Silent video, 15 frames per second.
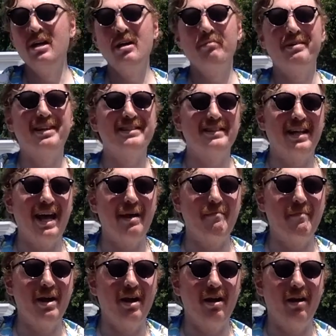But it's
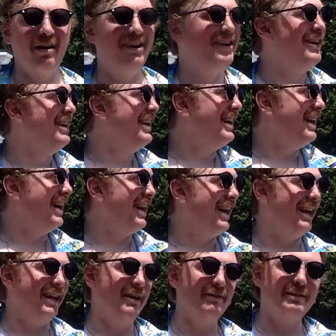nightmare.
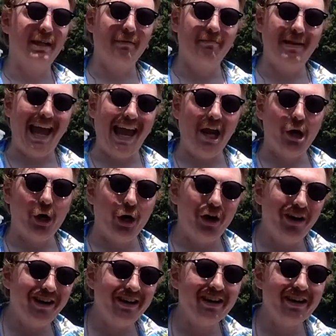And he was like, mayor?